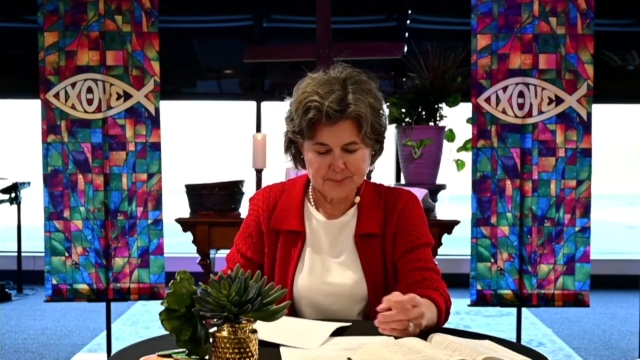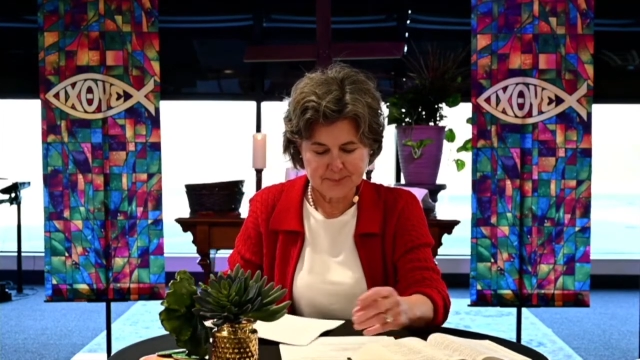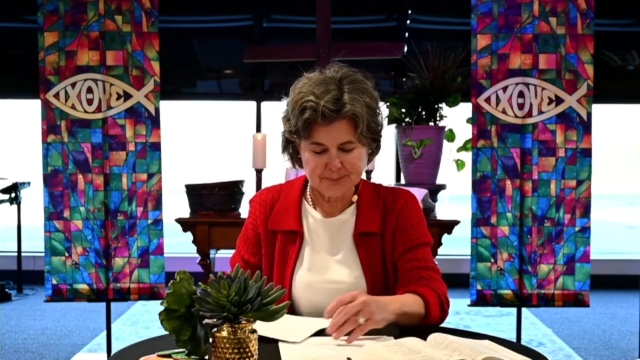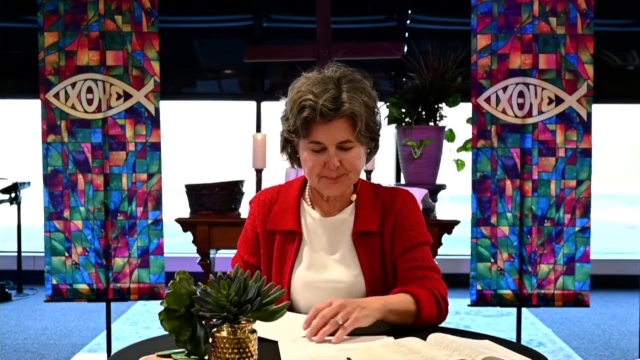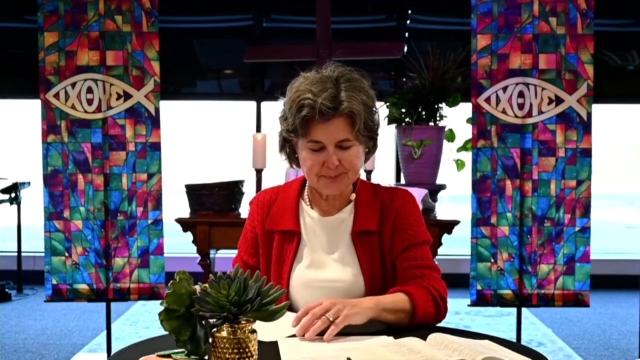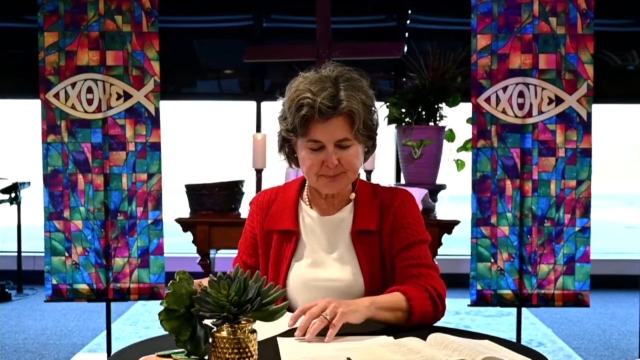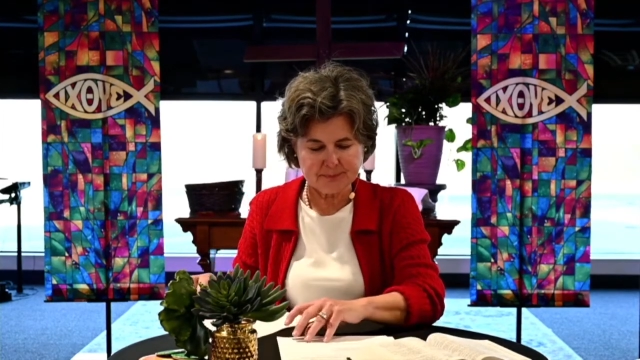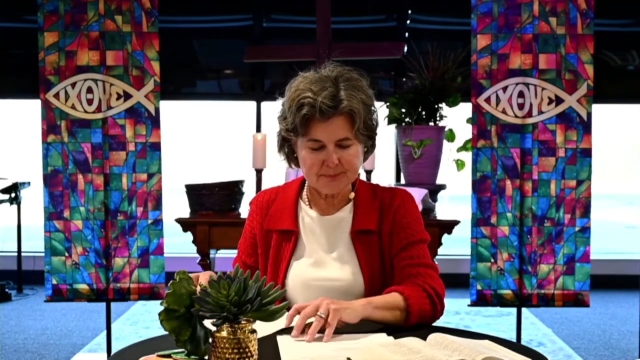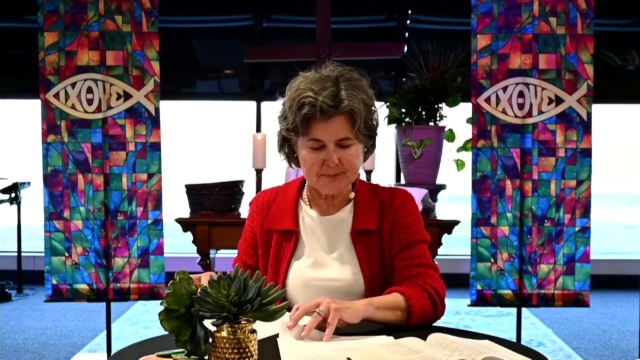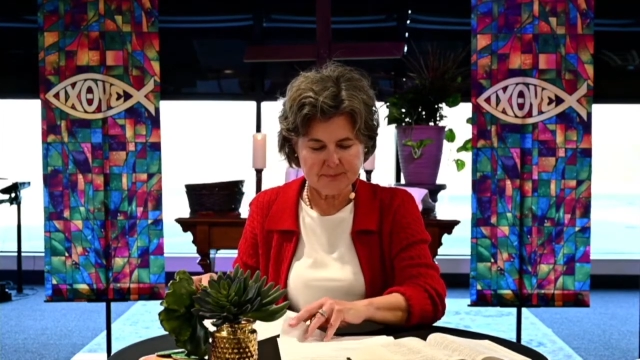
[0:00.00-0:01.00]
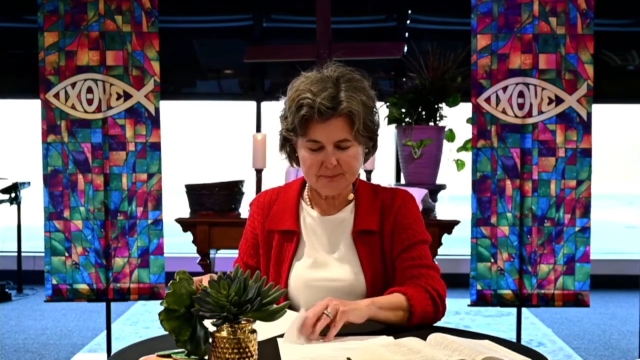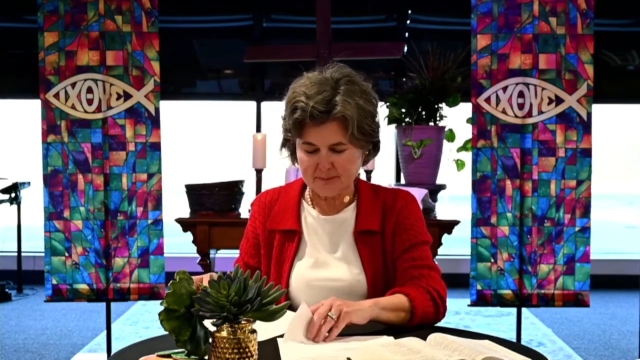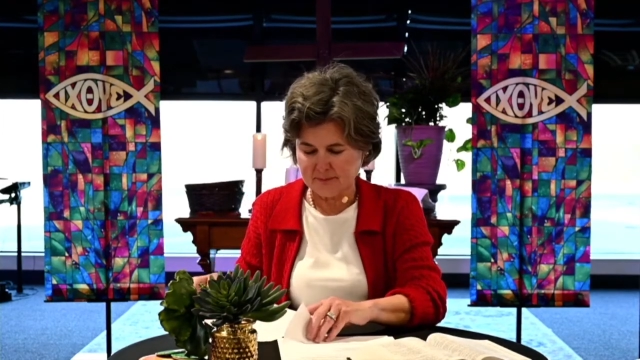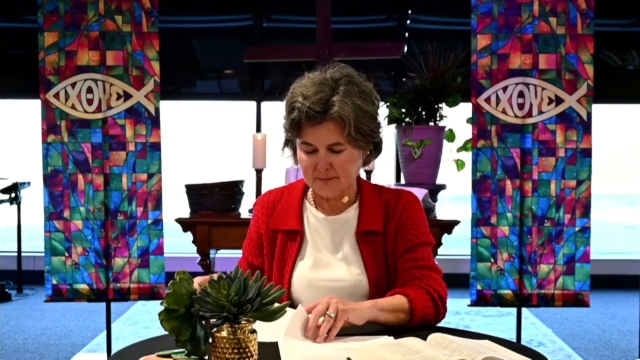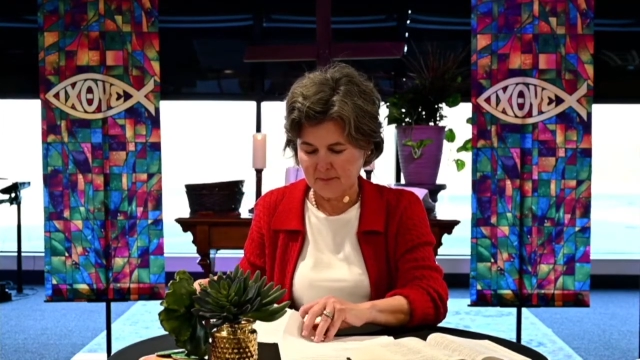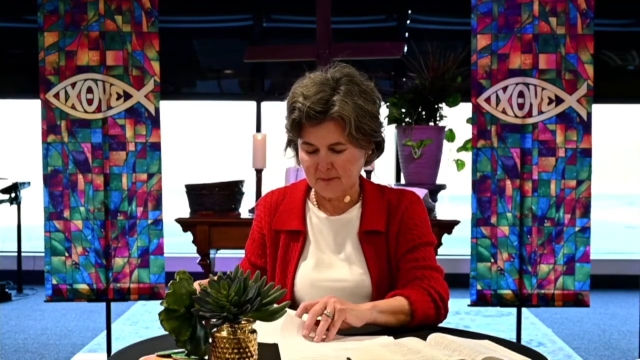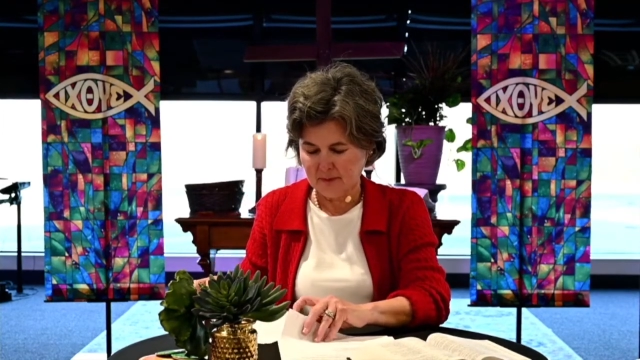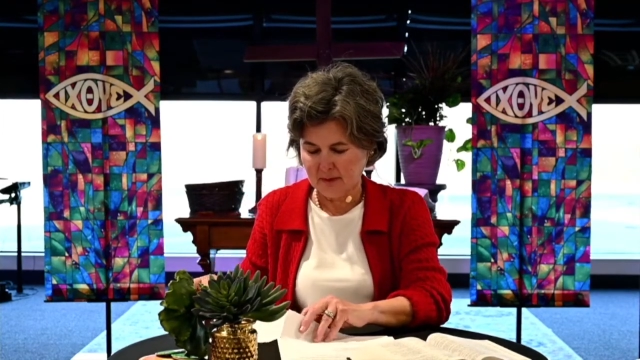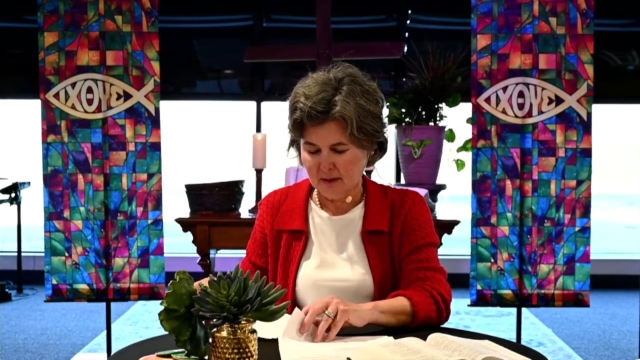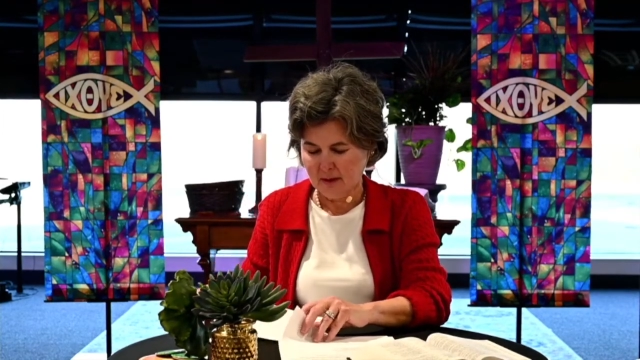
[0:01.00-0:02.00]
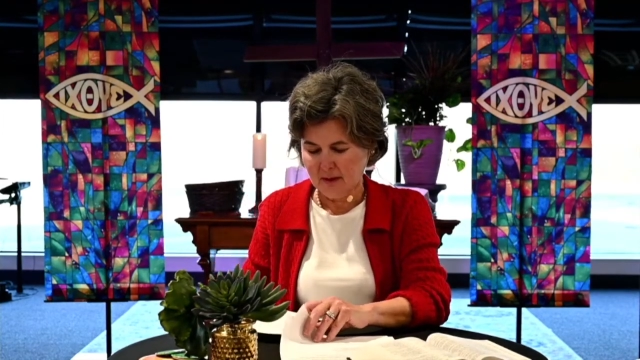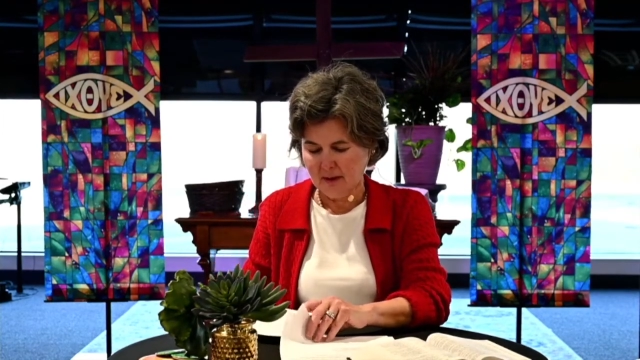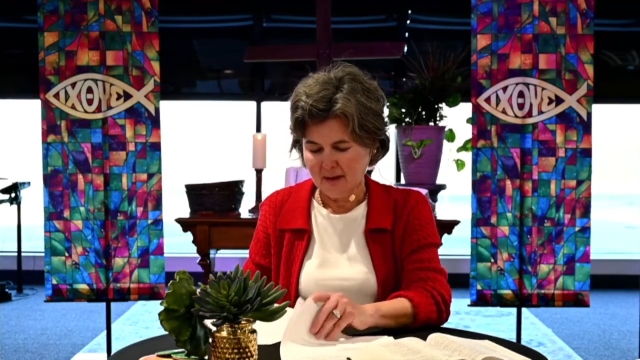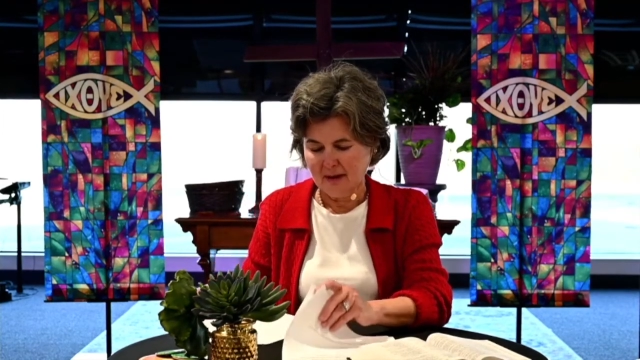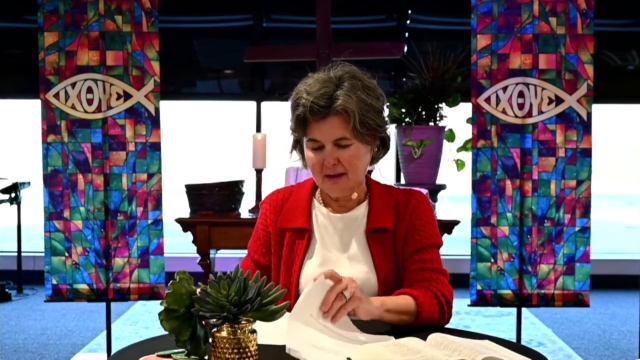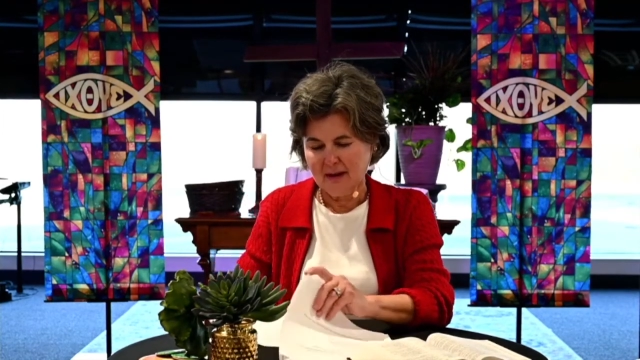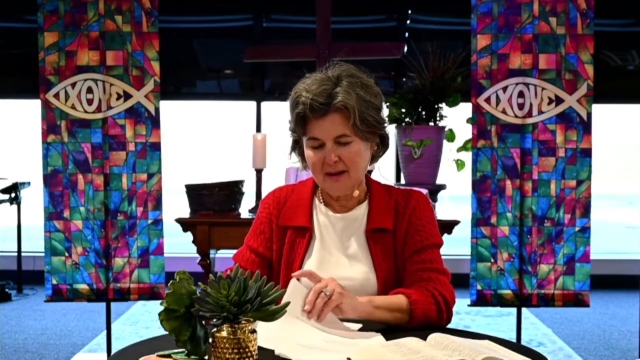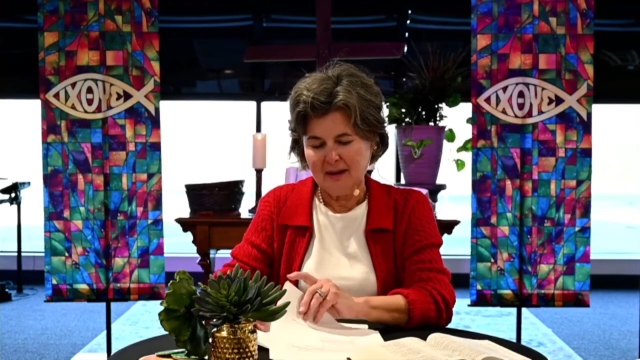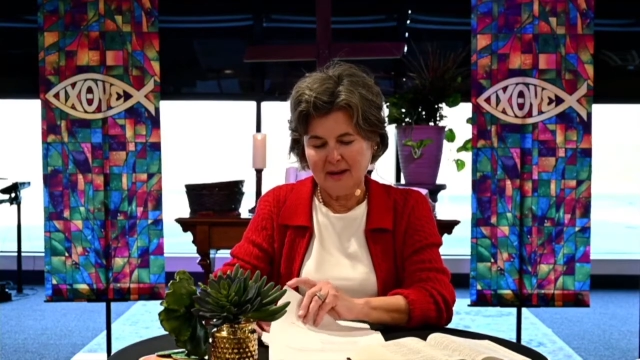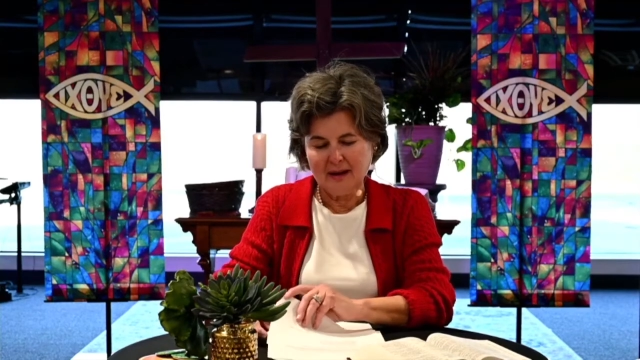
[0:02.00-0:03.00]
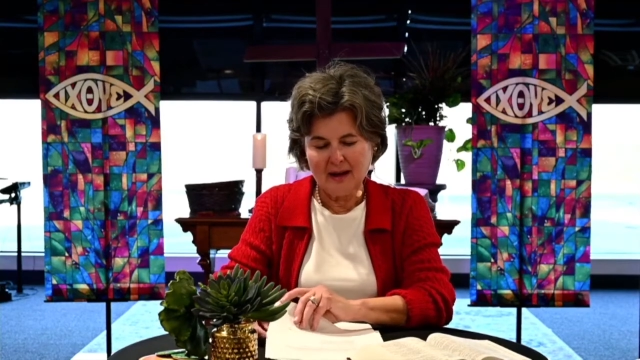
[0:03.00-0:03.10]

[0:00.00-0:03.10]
No one is speaking in this clip.